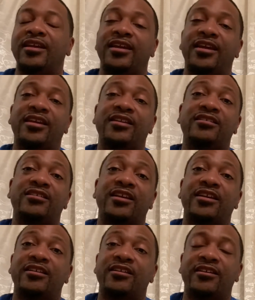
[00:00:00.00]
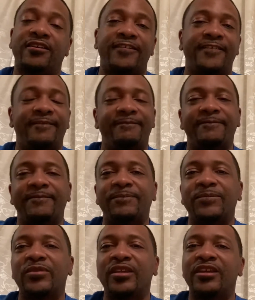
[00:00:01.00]
And it's like
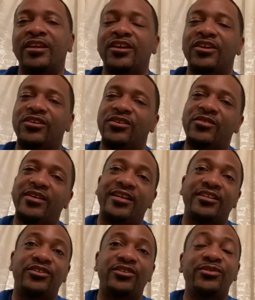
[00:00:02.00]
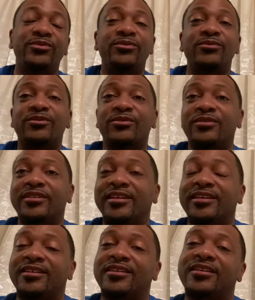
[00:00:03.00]
you got dudes on
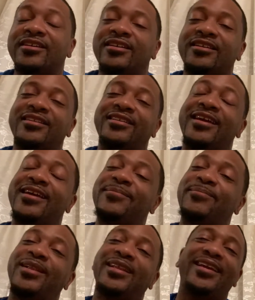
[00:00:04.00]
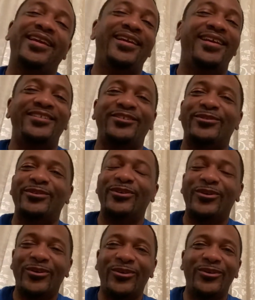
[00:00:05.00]
there that play that joint
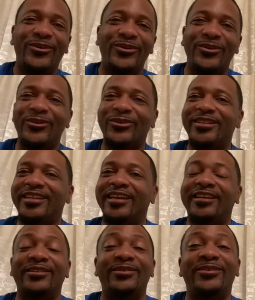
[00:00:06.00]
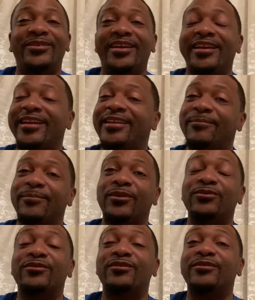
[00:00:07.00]
all day long, and
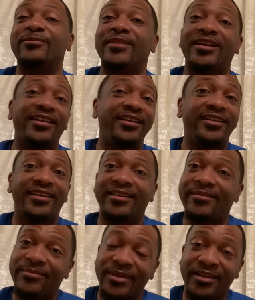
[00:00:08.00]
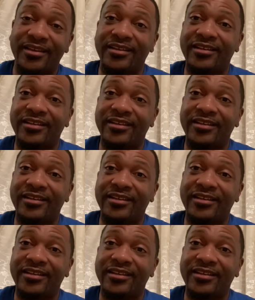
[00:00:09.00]
most of them not even getting paid.